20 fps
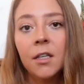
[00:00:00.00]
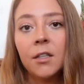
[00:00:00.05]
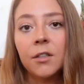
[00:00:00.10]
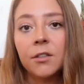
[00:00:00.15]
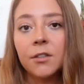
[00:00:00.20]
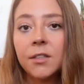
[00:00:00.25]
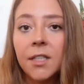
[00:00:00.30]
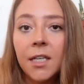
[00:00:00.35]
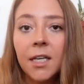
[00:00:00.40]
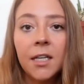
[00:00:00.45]

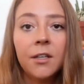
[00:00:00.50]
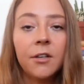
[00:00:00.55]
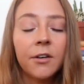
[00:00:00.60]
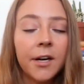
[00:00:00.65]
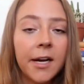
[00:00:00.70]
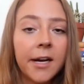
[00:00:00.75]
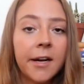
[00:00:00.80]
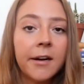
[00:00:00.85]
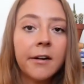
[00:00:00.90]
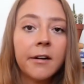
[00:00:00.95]
your skin, your
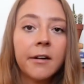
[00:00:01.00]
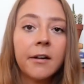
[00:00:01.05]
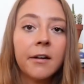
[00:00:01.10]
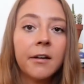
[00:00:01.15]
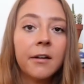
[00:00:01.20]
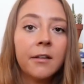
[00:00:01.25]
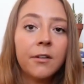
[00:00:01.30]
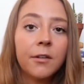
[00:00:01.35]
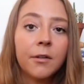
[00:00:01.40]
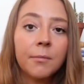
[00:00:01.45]

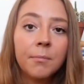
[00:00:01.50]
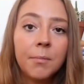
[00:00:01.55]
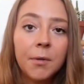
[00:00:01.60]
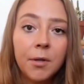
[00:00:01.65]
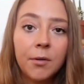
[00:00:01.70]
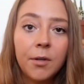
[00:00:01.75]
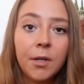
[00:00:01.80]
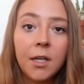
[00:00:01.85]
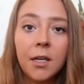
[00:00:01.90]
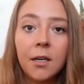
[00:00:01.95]
hair, your
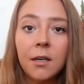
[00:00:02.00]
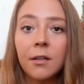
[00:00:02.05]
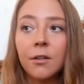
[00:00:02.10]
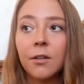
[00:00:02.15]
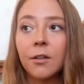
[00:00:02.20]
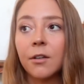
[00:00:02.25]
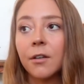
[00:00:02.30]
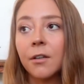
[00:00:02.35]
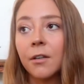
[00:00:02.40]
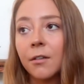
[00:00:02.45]
beauty,
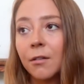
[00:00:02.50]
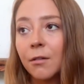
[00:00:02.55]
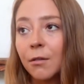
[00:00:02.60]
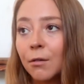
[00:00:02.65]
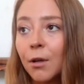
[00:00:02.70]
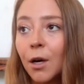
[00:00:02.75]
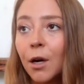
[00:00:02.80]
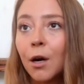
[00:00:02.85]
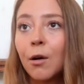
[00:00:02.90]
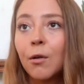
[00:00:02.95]
your
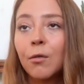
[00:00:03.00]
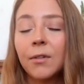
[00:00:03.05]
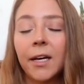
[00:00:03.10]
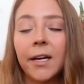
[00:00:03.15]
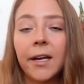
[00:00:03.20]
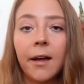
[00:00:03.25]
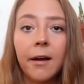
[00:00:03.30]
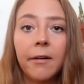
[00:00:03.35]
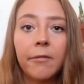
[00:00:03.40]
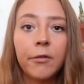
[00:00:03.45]
glow,
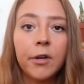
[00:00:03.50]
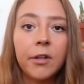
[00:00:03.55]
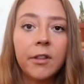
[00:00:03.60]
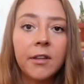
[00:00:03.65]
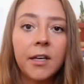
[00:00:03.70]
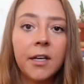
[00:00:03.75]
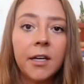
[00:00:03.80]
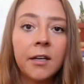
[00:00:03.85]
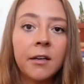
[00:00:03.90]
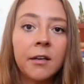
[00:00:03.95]
like
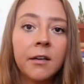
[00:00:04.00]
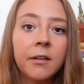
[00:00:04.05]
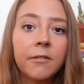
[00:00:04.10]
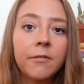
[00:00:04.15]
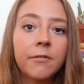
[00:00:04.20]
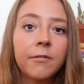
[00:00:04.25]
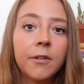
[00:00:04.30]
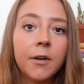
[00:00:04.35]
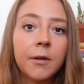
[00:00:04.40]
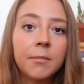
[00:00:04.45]
everything
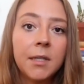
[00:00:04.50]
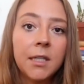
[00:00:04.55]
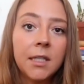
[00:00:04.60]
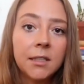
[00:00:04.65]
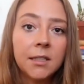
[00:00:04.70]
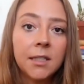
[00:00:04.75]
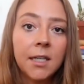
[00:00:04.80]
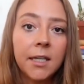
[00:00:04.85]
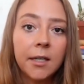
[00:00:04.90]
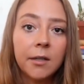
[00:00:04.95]
from the
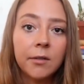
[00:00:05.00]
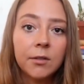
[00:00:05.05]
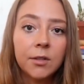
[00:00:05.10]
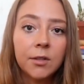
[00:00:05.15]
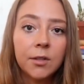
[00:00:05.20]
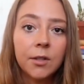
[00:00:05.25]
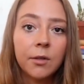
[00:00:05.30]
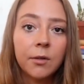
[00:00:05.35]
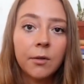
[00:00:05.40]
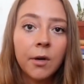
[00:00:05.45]
inside out.
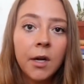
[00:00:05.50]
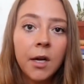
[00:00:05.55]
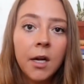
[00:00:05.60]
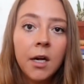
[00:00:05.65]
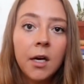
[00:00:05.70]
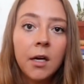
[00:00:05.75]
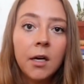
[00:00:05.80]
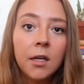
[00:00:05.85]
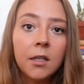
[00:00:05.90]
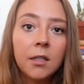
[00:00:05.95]
So
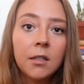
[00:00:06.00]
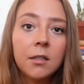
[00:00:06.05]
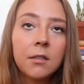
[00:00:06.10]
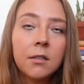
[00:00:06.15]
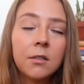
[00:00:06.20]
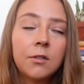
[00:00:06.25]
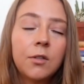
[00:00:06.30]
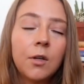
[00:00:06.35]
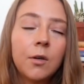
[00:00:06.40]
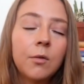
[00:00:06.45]

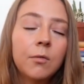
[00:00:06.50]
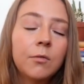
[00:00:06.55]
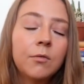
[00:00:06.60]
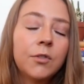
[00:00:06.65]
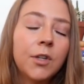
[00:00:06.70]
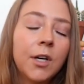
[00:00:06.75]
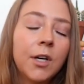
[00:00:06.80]
don't